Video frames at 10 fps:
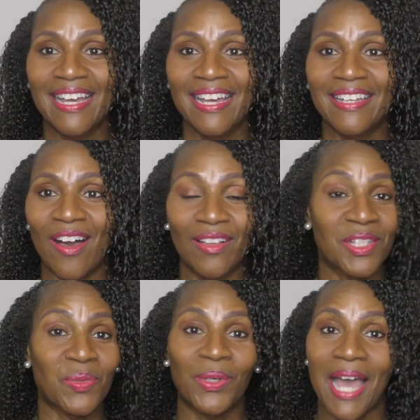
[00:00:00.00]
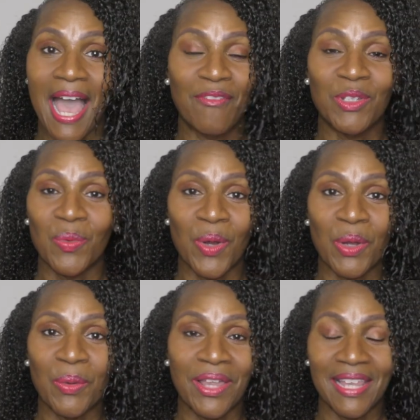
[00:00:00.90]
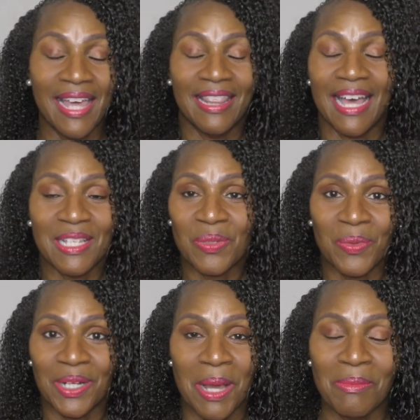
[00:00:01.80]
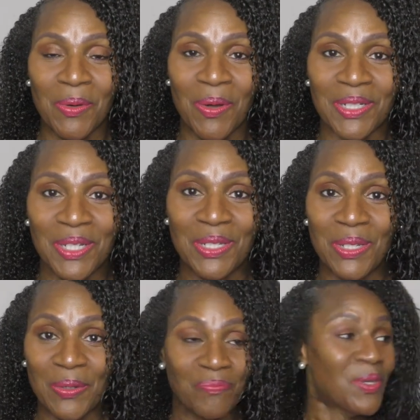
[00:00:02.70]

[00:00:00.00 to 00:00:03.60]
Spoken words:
Y'all, it's what I have to work with, and that's what I'm going to do.